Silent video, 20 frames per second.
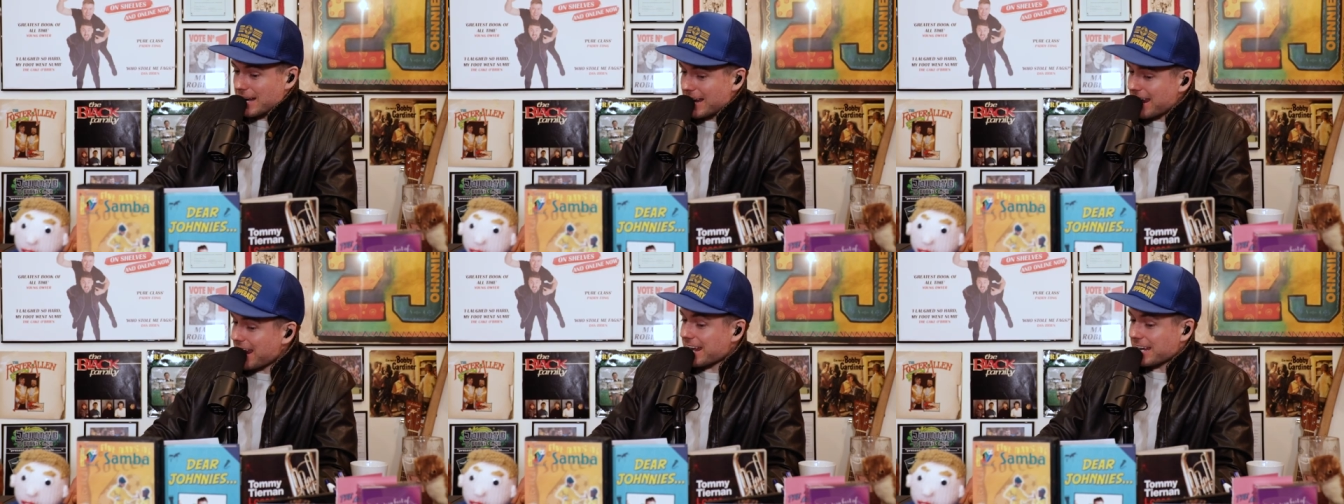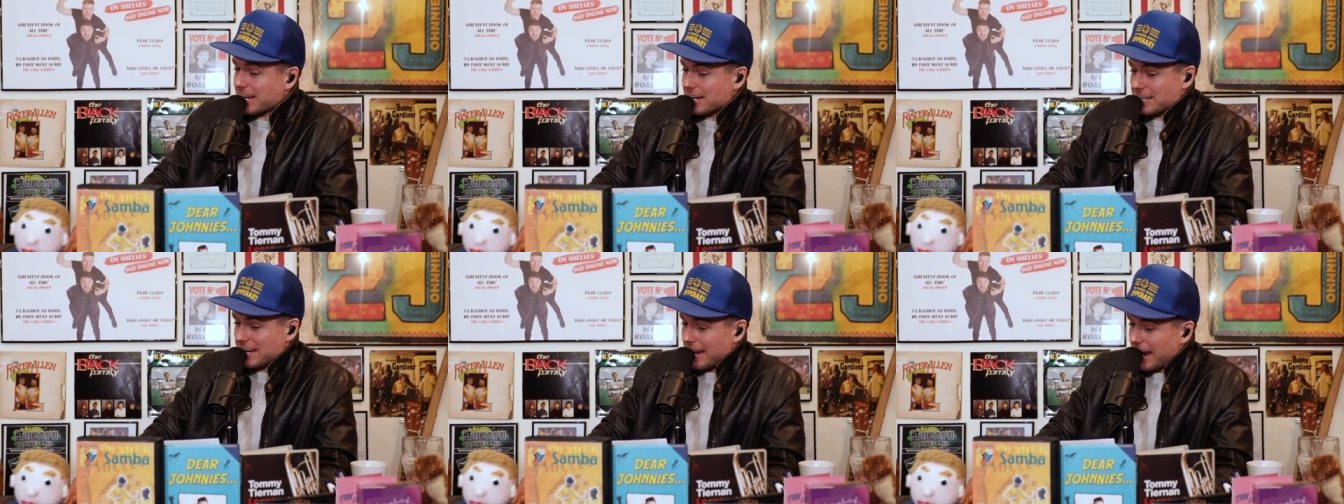a
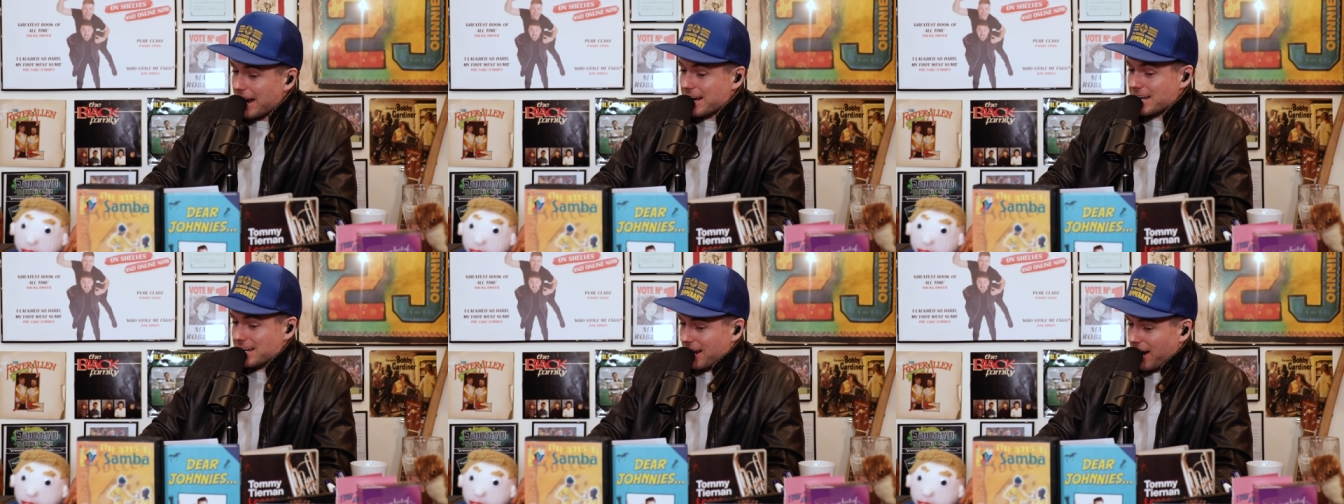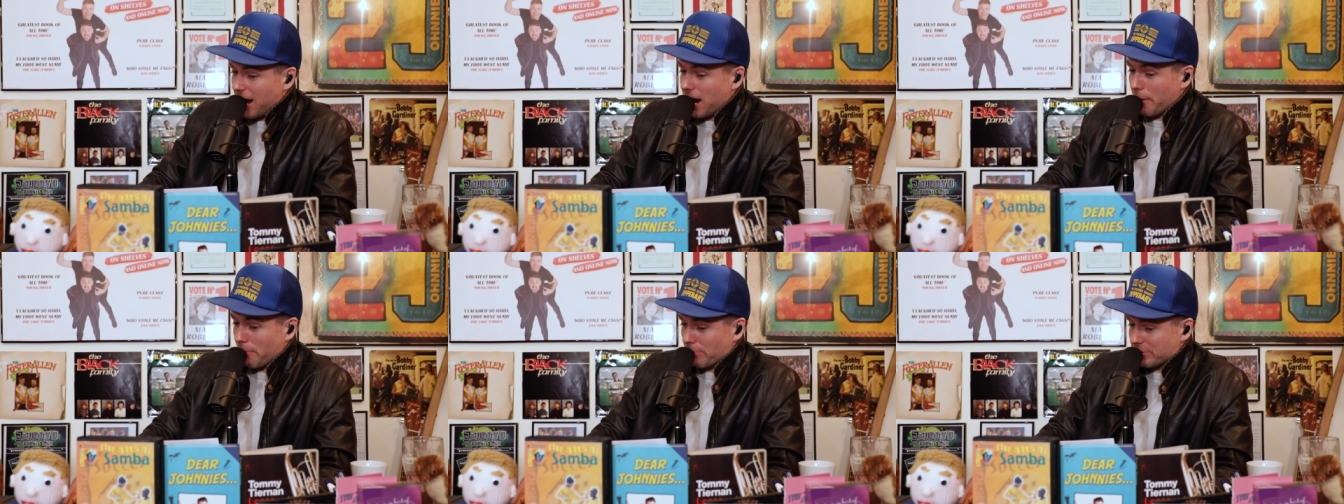naked Eddie
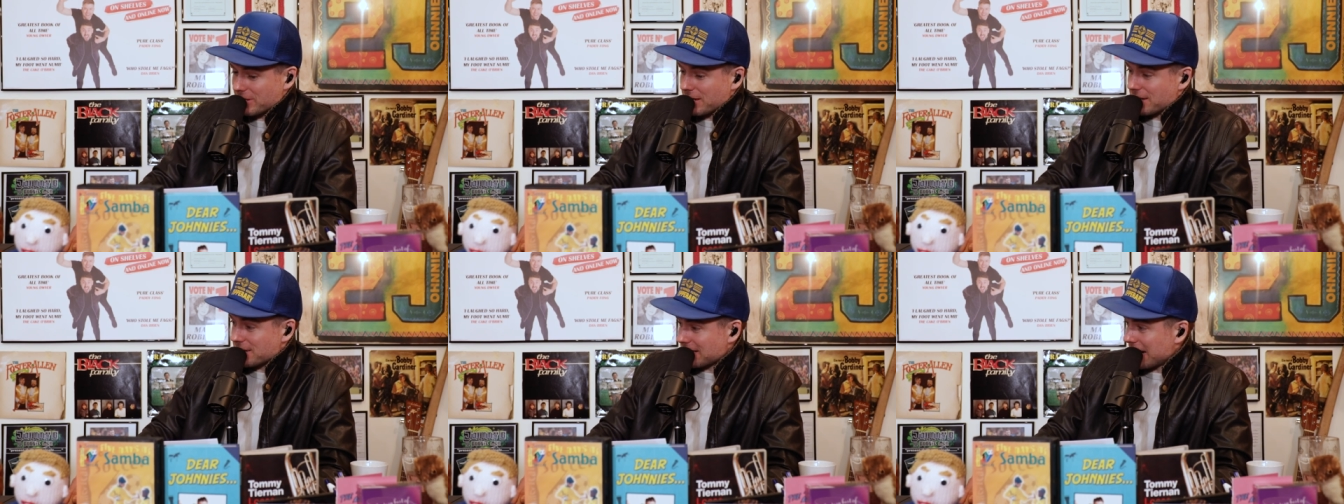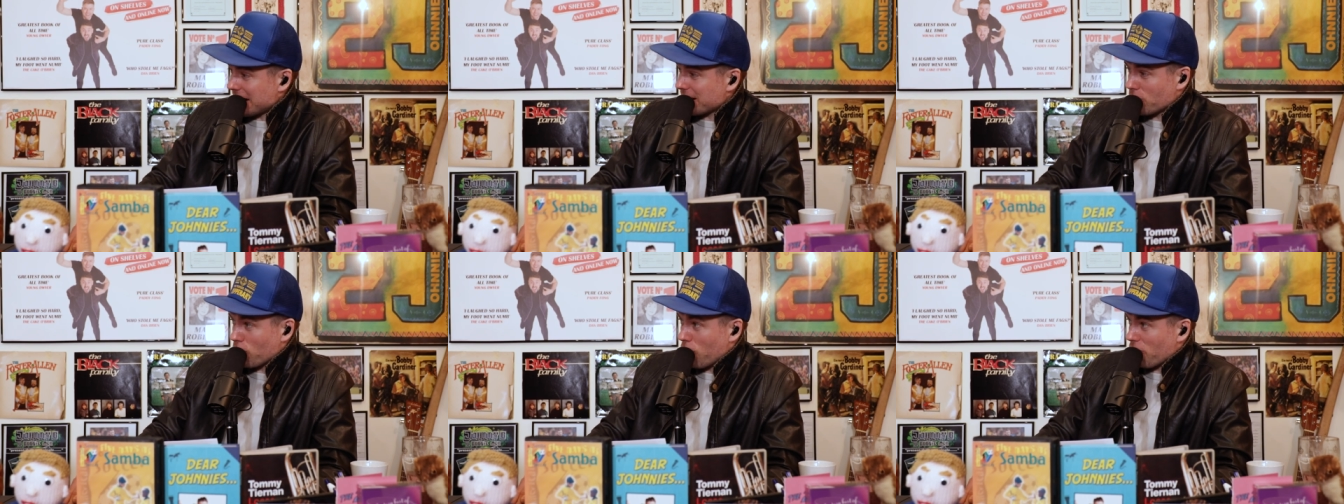Hobbs
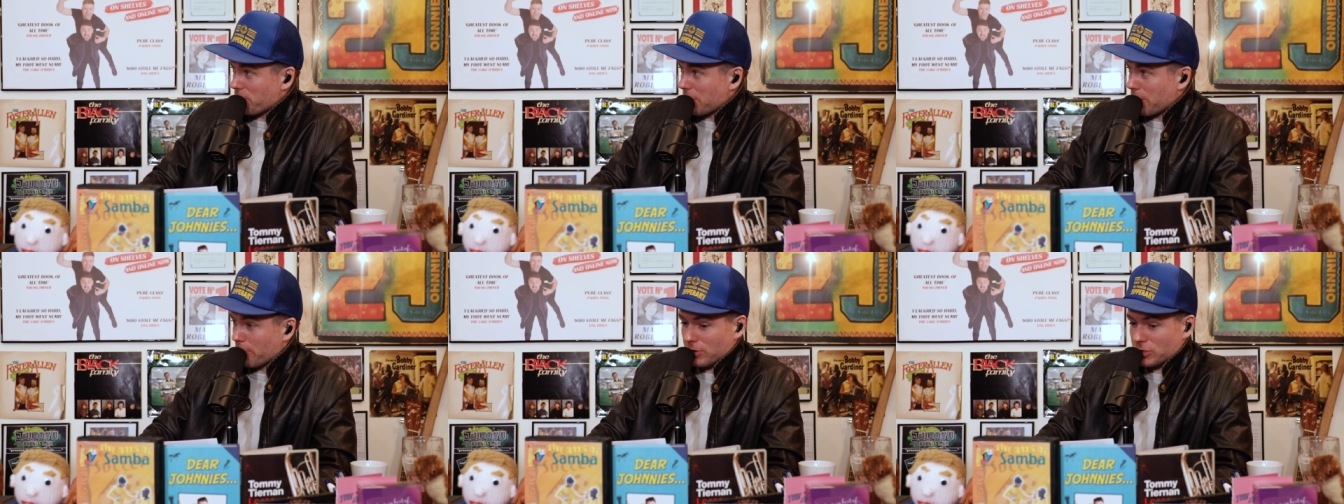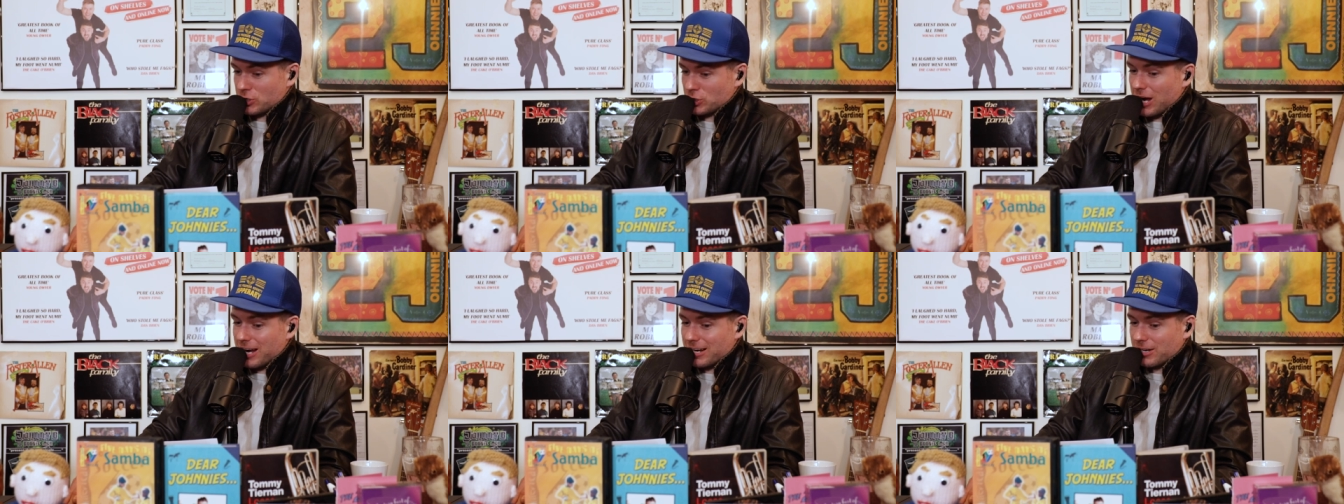standing over me
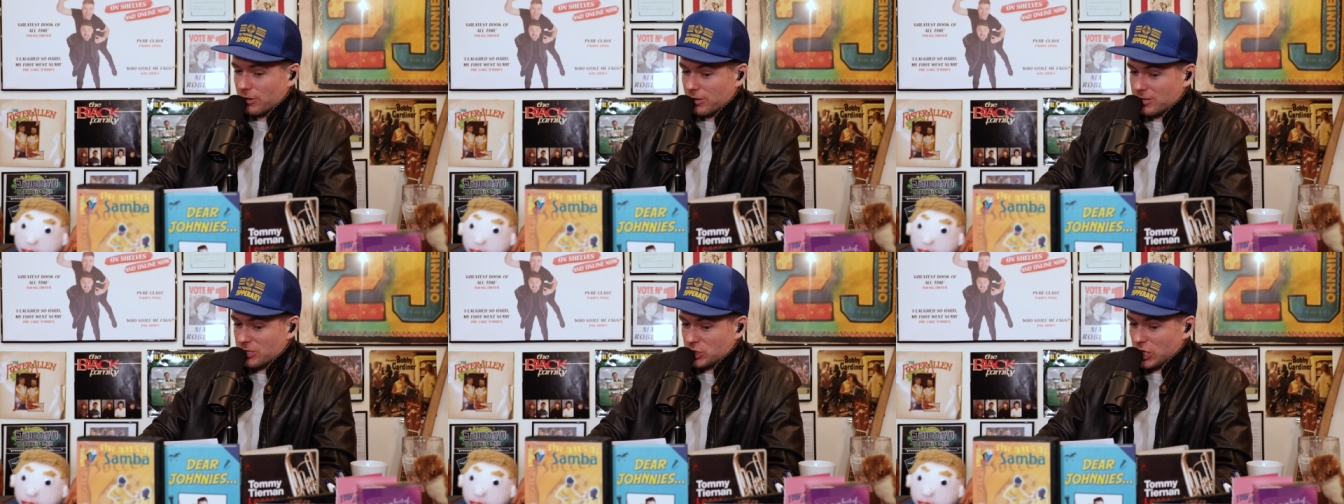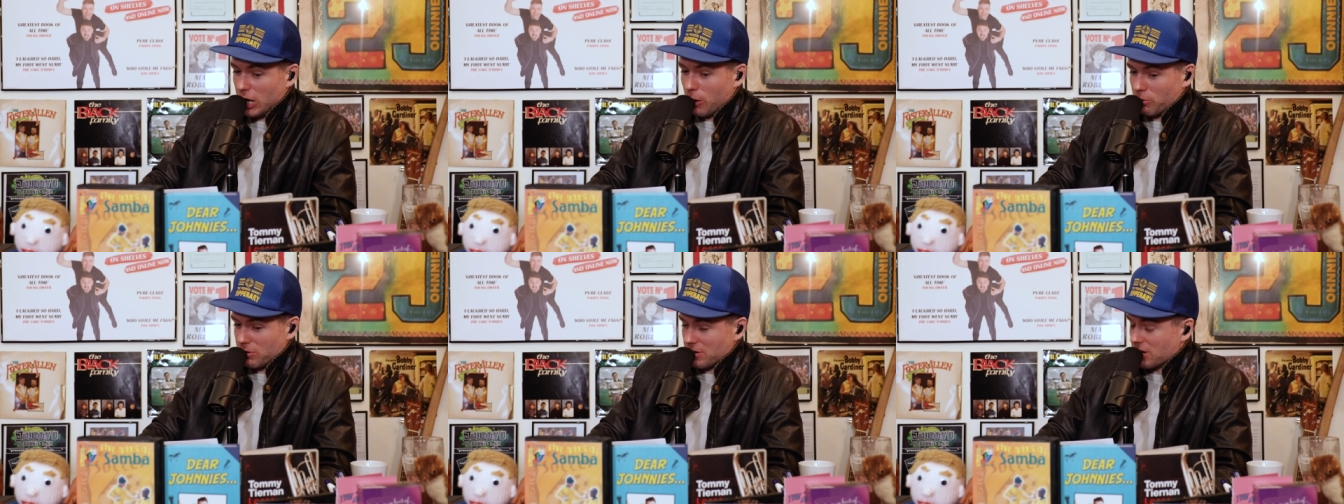with a shotgun
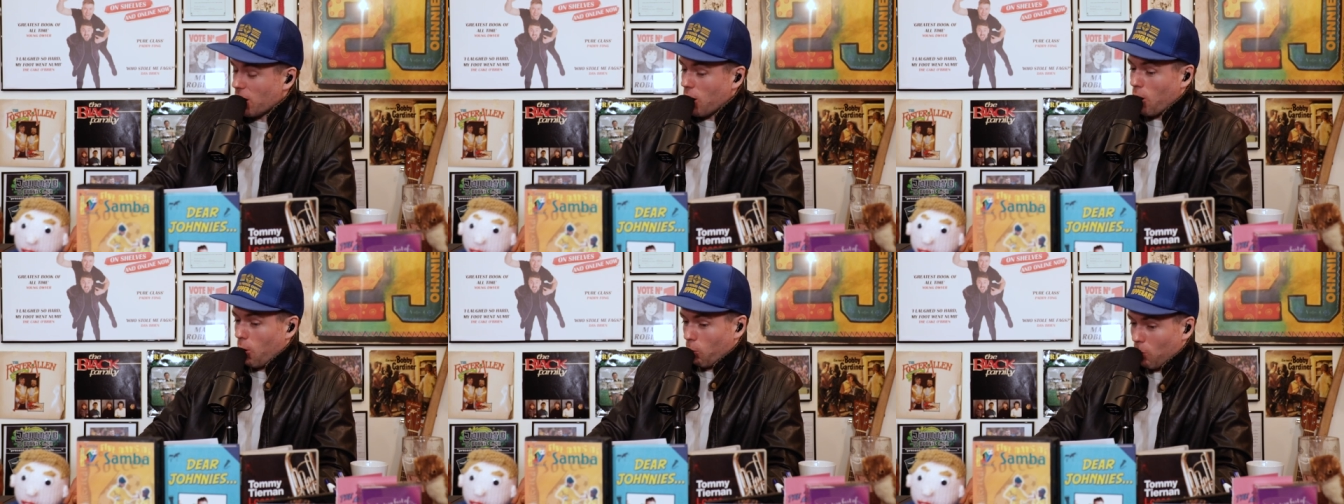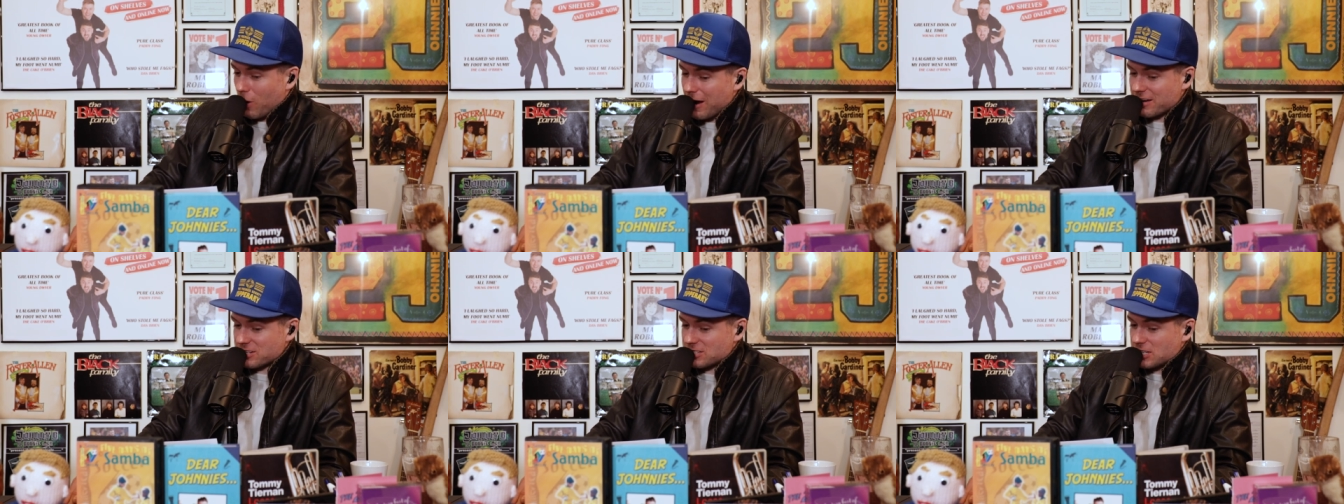shouting,
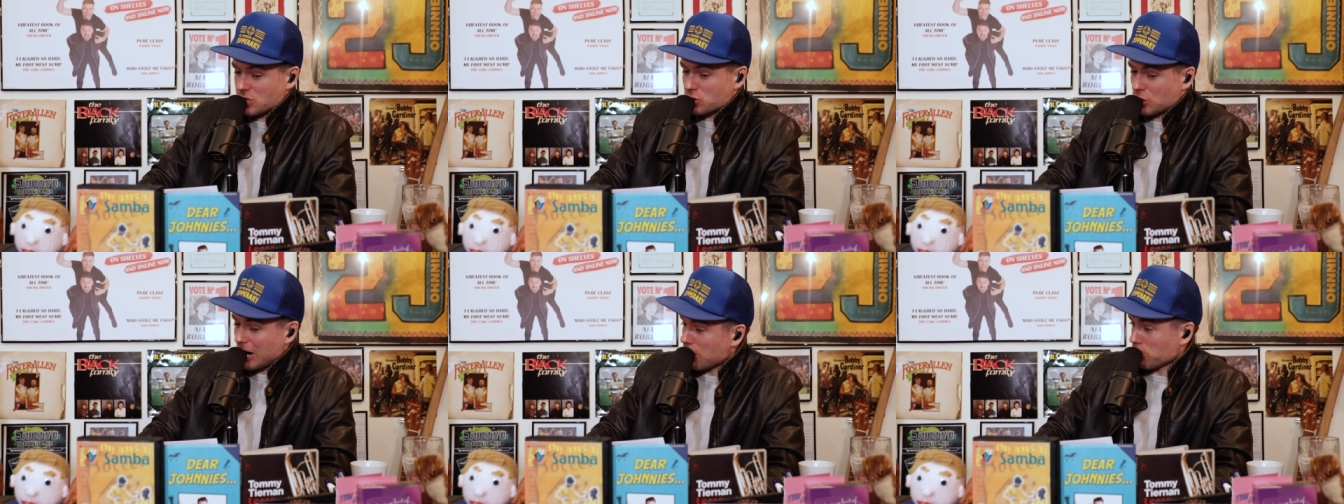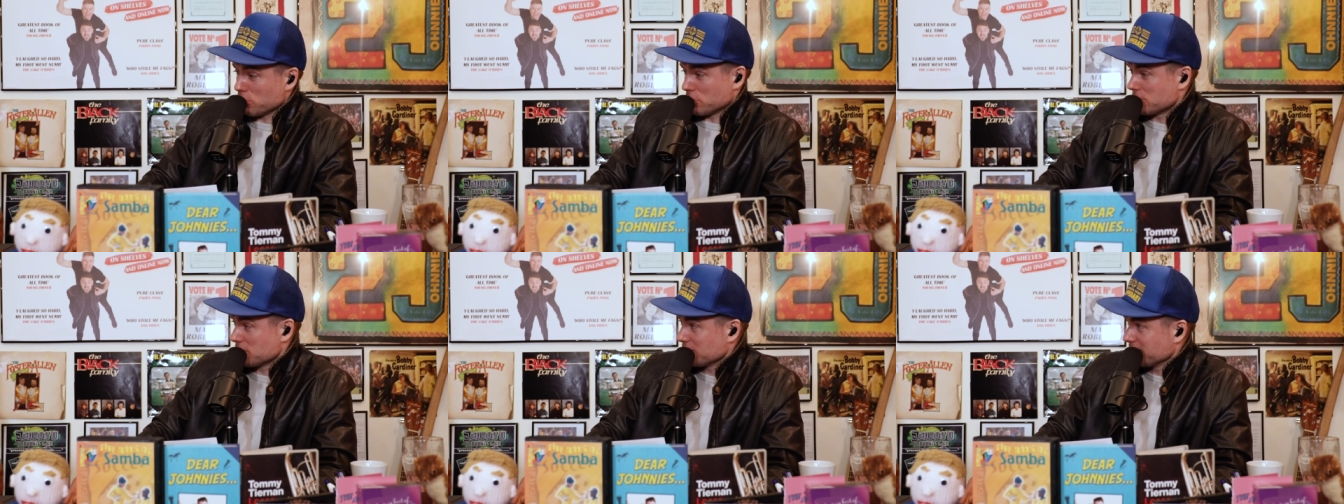Where's the
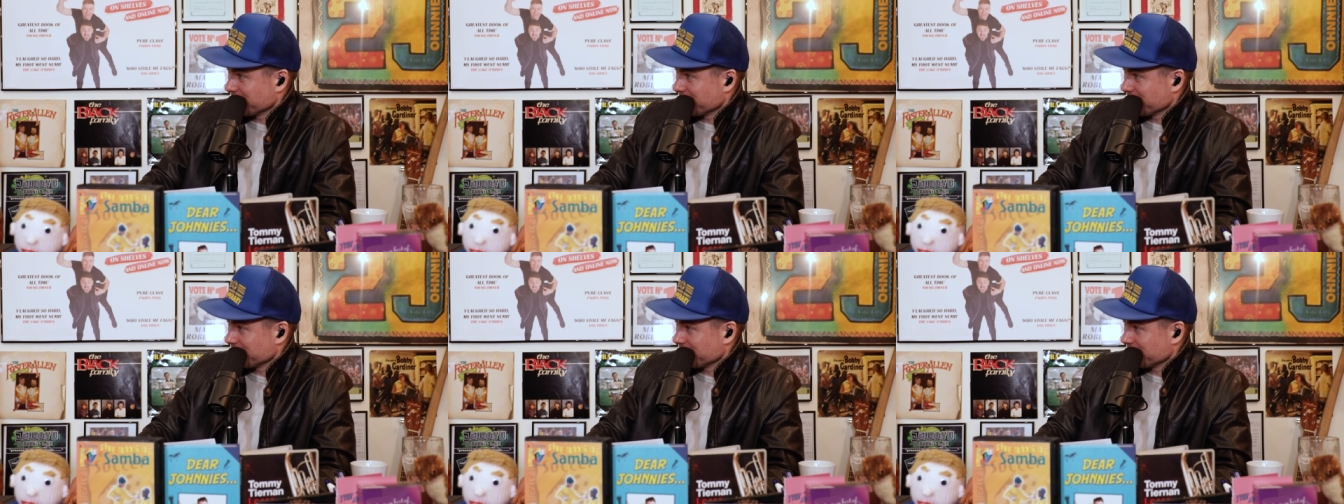trout?